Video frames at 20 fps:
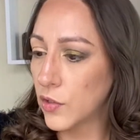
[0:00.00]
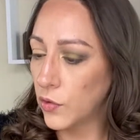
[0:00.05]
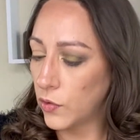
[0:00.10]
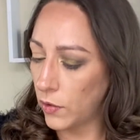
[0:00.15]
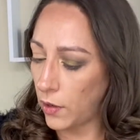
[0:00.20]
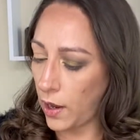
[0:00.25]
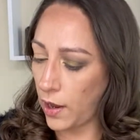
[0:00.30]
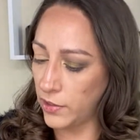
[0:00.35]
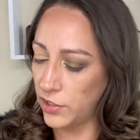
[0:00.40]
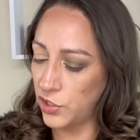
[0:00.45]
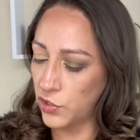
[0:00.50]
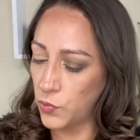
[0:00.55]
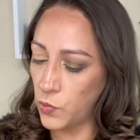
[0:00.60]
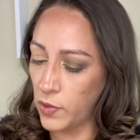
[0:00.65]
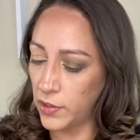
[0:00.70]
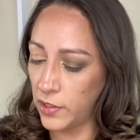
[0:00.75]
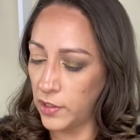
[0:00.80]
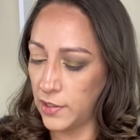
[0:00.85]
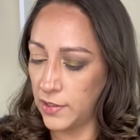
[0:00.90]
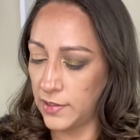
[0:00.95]
I just want
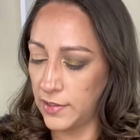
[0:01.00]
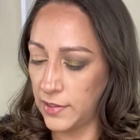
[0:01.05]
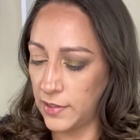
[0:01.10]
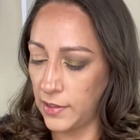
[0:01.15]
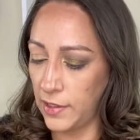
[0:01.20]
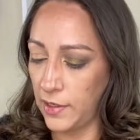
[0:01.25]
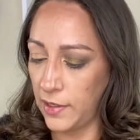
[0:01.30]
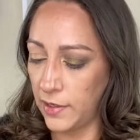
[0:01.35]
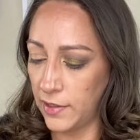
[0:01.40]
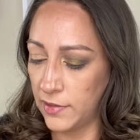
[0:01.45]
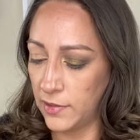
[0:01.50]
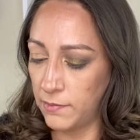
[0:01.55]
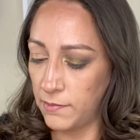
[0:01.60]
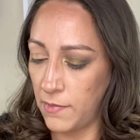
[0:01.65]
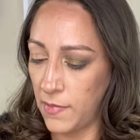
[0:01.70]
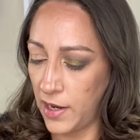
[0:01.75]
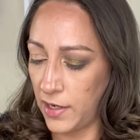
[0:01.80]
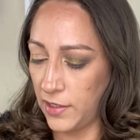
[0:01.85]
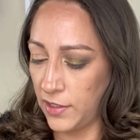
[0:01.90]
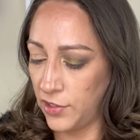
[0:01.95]
you to see as
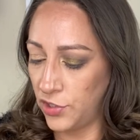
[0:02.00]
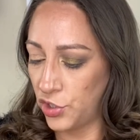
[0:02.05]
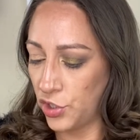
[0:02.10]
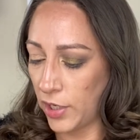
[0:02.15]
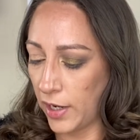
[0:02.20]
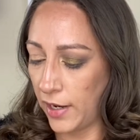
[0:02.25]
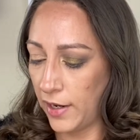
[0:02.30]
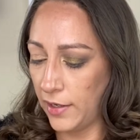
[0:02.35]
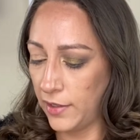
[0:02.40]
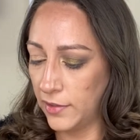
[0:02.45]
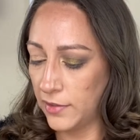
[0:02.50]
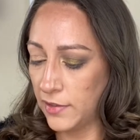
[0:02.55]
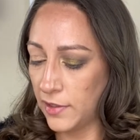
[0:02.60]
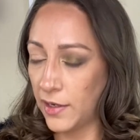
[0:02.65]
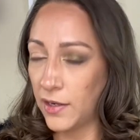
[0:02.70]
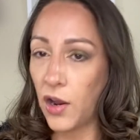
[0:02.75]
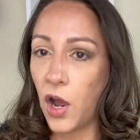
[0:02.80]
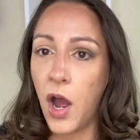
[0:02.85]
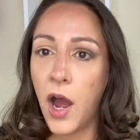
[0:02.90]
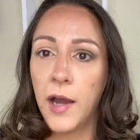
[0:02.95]
many shades and
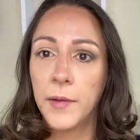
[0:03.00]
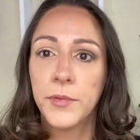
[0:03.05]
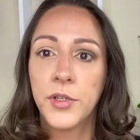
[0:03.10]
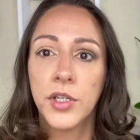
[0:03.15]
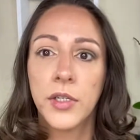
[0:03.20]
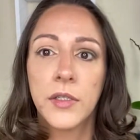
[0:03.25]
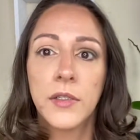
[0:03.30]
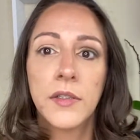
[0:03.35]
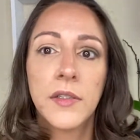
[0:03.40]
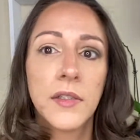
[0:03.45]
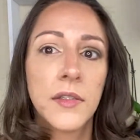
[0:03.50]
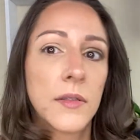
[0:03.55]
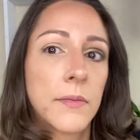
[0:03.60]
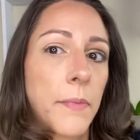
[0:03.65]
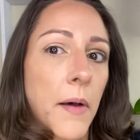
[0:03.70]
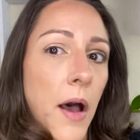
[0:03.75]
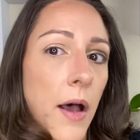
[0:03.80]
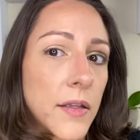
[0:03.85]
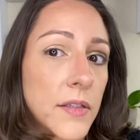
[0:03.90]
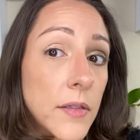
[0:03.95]
options as
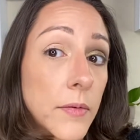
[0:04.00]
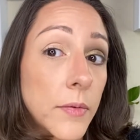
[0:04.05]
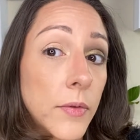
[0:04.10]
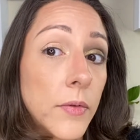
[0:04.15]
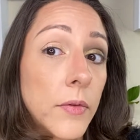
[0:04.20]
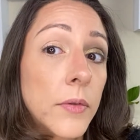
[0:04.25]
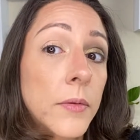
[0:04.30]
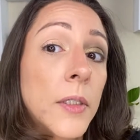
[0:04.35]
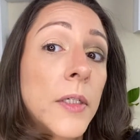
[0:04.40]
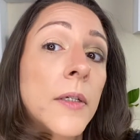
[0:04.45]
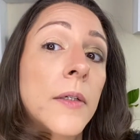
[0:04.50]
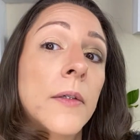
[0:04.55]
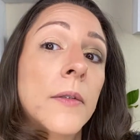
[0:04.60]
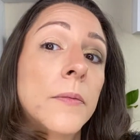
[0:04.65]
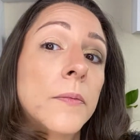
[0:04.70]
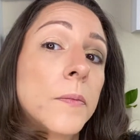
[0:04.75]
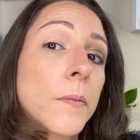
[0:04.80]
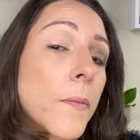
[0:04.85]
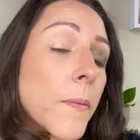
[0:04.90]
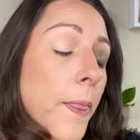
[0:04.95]
possible,
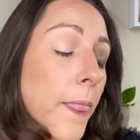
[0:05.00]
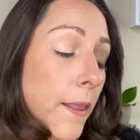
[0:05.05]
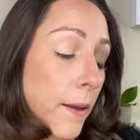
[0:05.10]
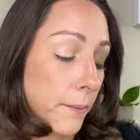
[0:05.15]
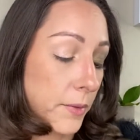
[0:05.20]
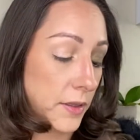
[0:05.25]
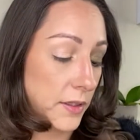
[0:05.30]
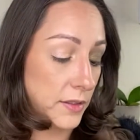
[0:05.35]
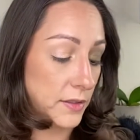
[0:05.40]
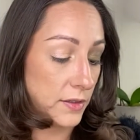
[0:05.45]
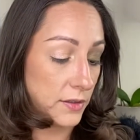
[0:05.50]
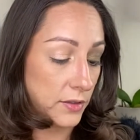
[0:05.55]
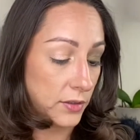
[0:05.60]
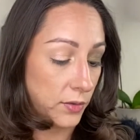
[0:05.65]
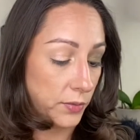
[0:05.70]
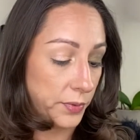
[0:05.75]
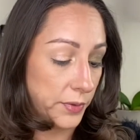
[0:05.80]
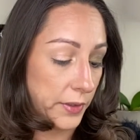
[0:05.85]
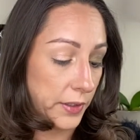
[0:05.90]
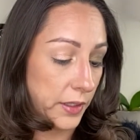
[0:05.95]
but this is so
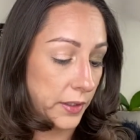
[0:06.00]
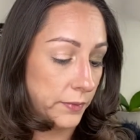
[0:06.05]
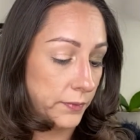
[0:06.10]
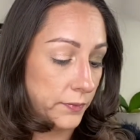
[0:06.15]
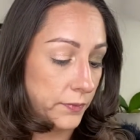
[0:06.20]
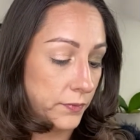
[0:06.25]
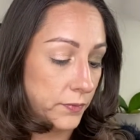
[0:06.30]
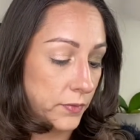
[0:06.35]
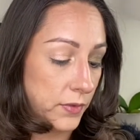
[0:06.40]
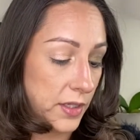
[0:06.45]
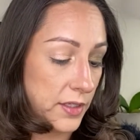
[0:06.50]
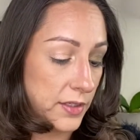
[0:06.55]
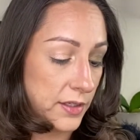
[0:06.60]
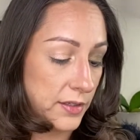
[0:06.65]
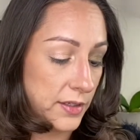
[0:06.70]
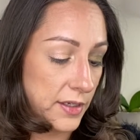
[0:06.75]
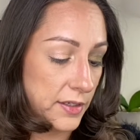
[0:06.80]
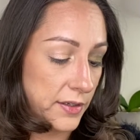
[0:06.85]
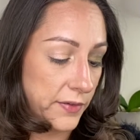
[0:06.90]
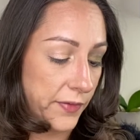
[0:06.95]
pretty. Let's
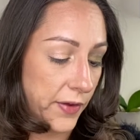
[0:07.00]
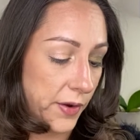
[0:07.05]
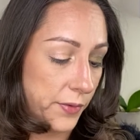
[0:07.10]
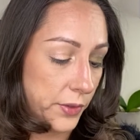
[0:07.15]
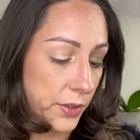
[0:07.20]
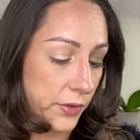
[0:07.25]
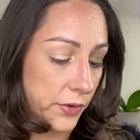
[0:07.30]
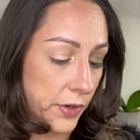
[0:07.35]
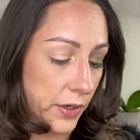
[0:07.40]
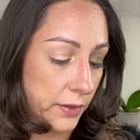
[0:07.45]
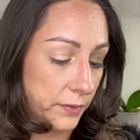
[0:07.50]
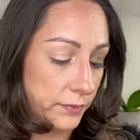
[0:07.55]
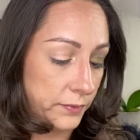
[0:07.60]
intensify with the green.